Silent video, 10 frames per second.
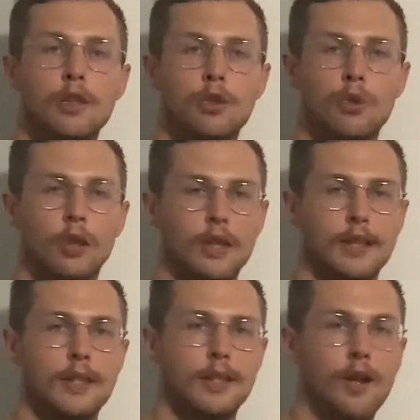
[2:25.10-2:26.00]
drill
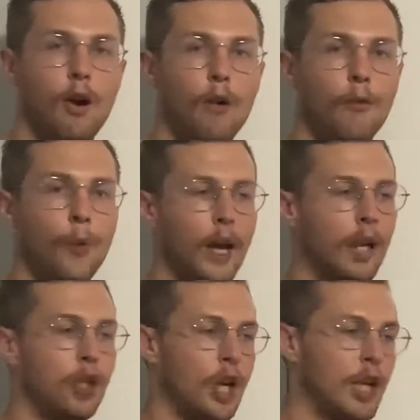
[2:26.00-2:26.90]
itself, we're
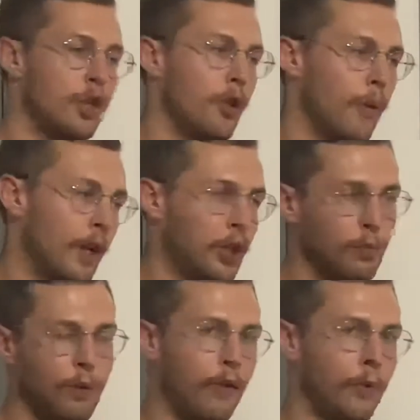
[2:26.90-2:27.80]
changing
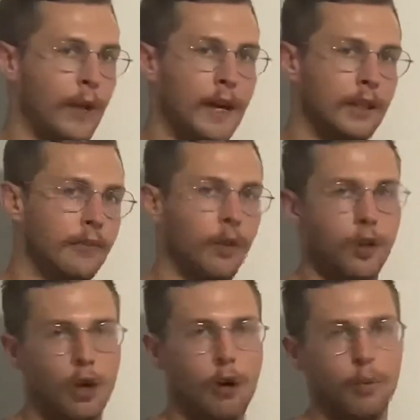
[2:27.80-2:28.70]
direction, whether reactive or
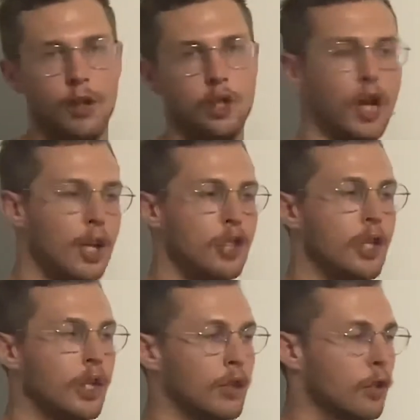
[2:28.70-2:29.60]
not, we're
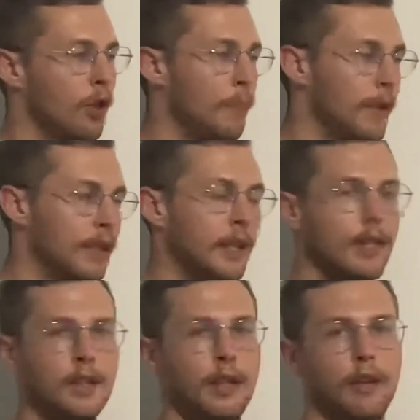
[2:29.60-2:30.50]
changing, stopping,
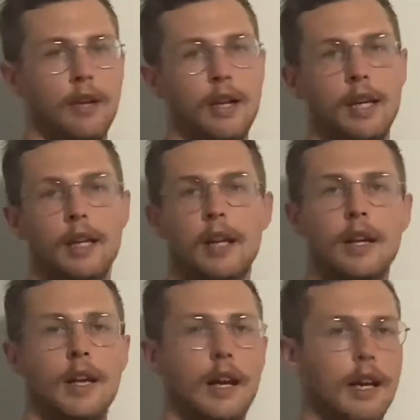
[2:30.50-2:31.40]
decelerating,
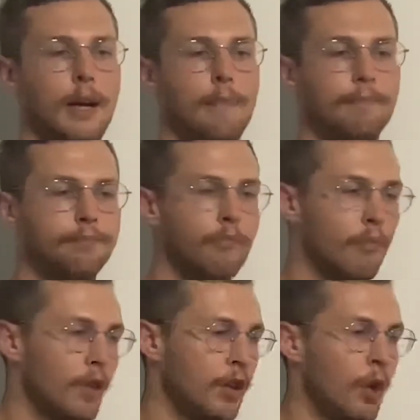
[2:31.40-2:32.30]

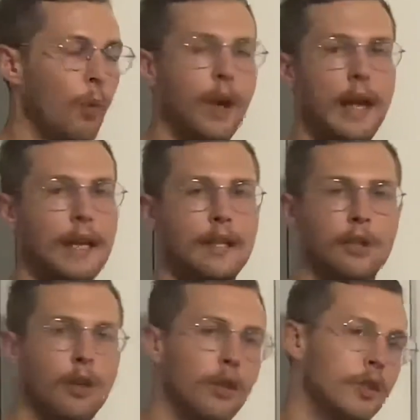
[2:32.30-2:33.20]
180
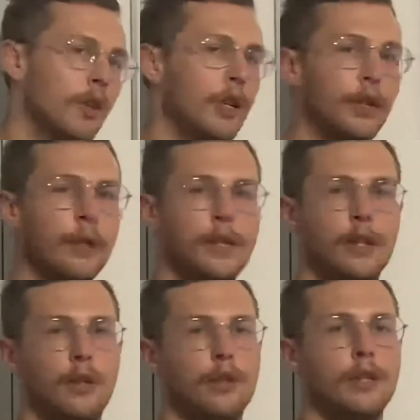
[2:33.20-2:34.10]
turns, 90 degree
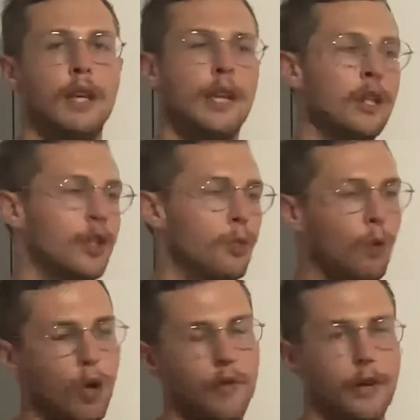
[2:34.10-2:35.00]
turns,
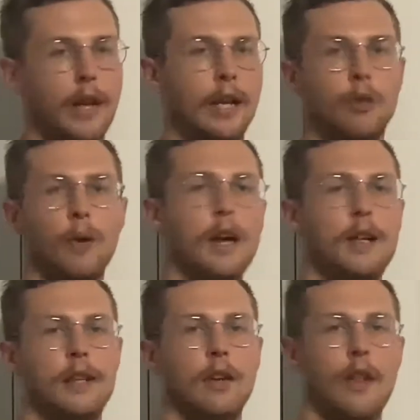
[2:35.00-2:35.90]
swerve on an angle,
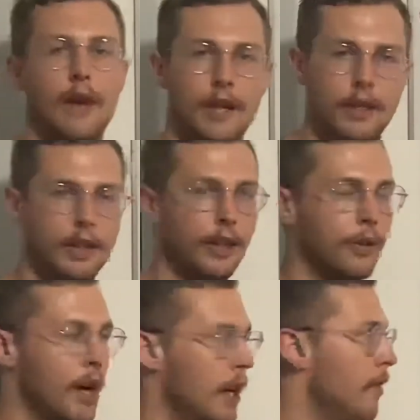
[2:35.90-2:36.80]
anything like that. You can get
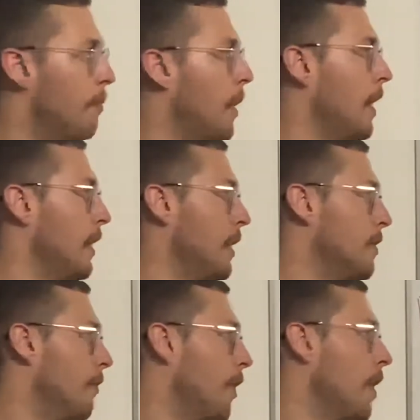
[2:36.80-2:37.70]
creative, but it's
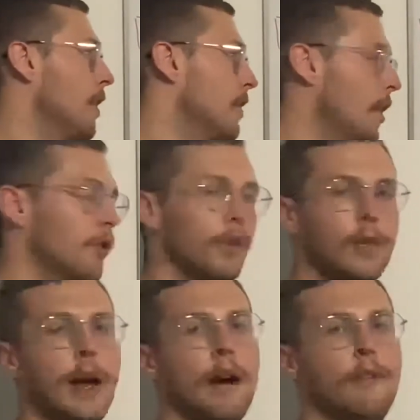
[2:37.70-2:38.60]
a very essential that
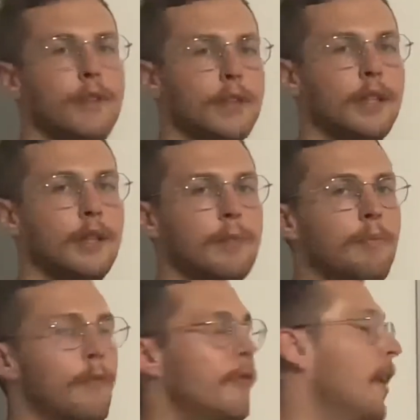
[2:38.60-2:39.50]
you have this in this
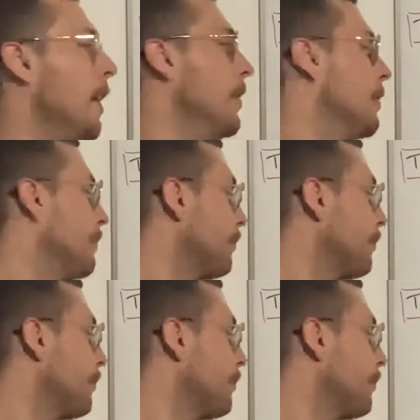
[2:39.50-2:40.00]
phase.